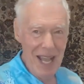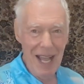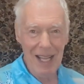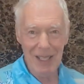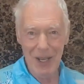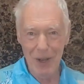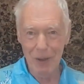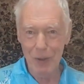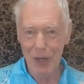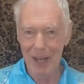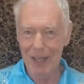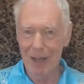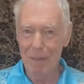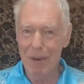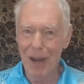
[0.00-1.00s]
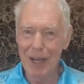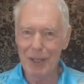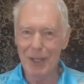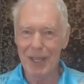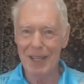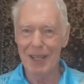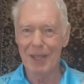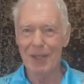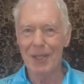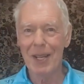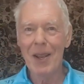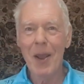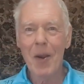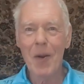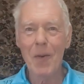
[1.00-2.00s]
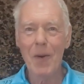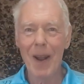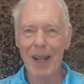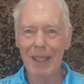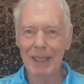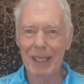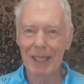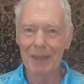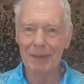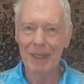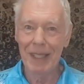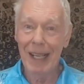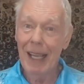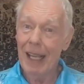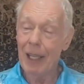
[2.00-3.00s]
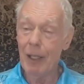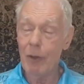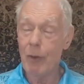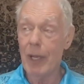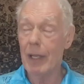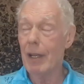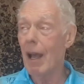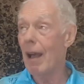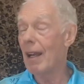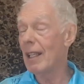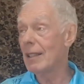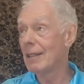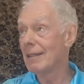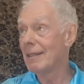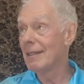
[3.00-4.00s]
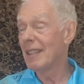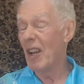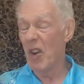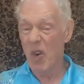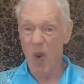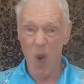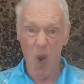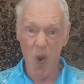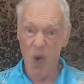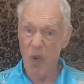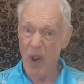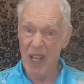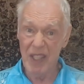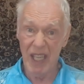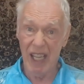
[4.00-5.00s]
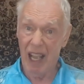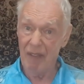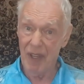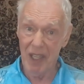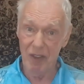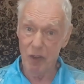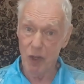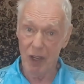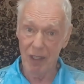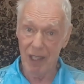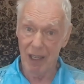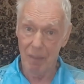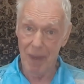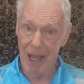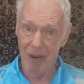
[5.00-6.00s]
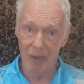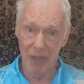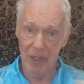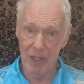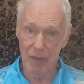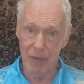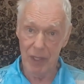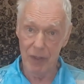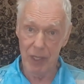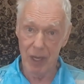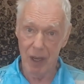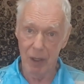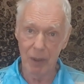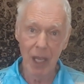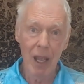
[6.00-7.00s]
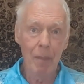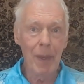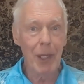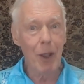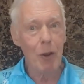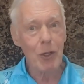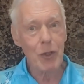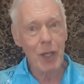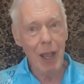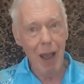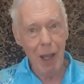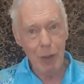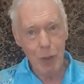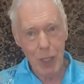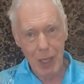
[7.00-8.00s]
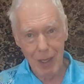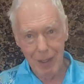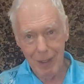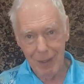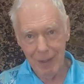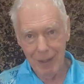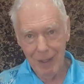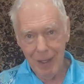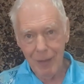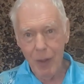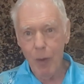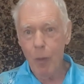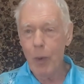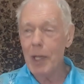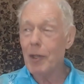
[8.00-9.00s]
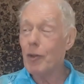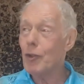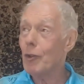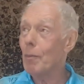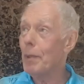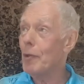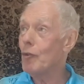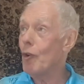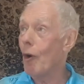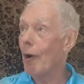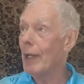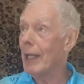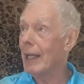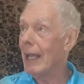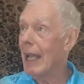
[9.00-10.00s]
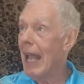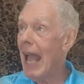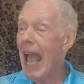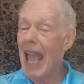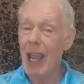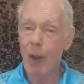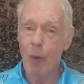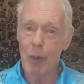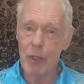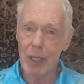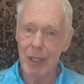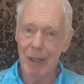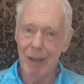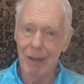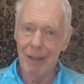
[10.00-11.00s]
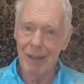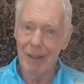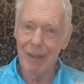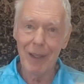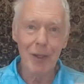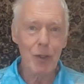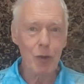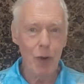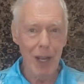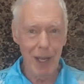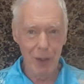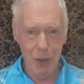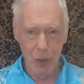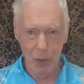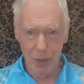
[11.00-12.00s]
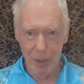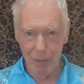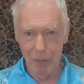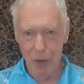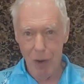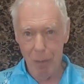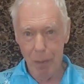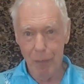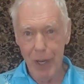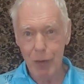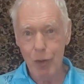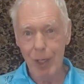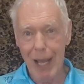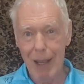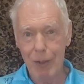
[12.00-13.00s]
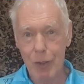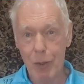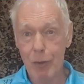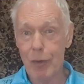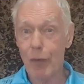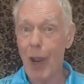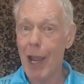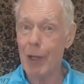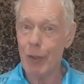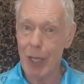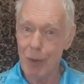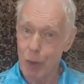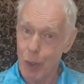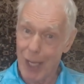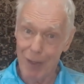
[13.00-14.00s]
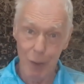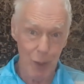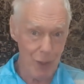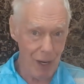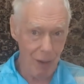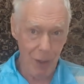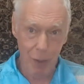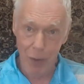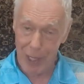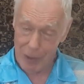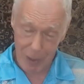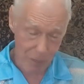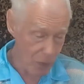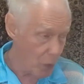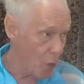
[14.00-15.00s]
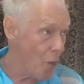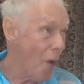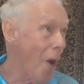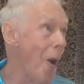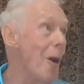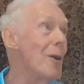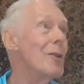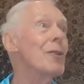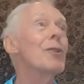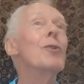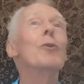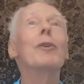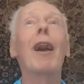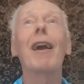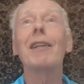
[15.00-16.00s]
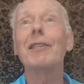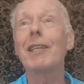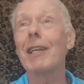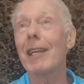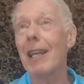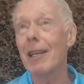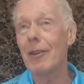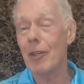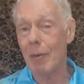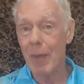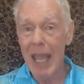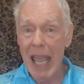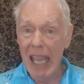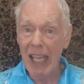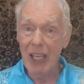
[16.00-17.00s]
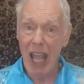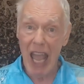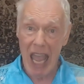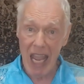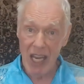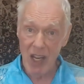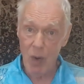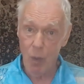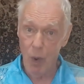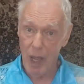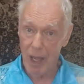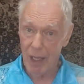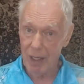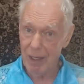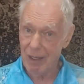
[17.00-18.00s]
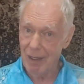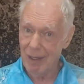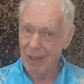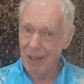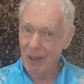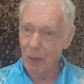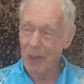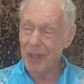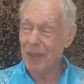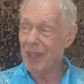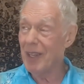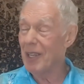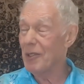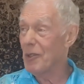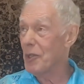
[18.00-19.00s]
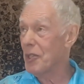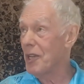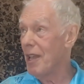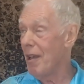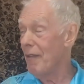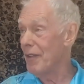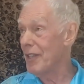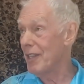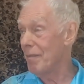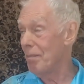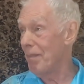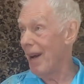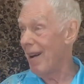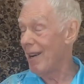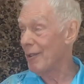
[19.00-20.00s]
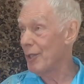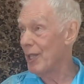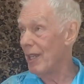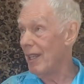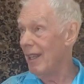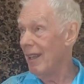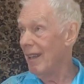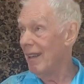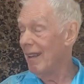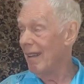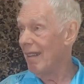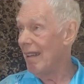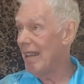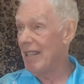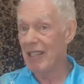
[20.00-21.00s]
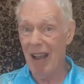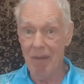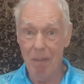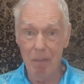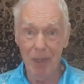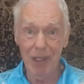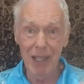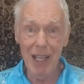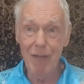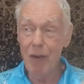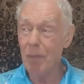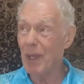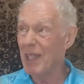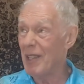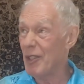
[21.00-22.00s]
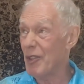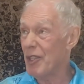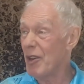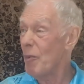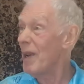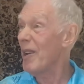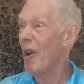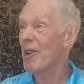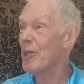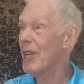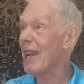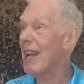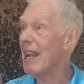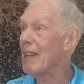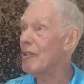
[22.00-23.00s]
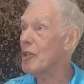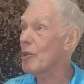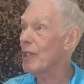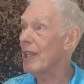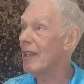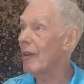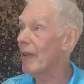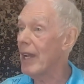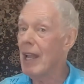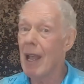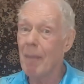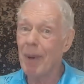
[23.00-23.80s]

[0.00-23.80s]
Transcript: Hello, Chuckabuses. Welcome. Hillary and I are already having a chuckle about this video because the idea that we should be joining Equity, the trade union for professional actors, variety entertainers and other creatives across the United Kingdom in any way with the Conservative Party is unbelievable, isn't it? We're going to get cancelled, Hillary.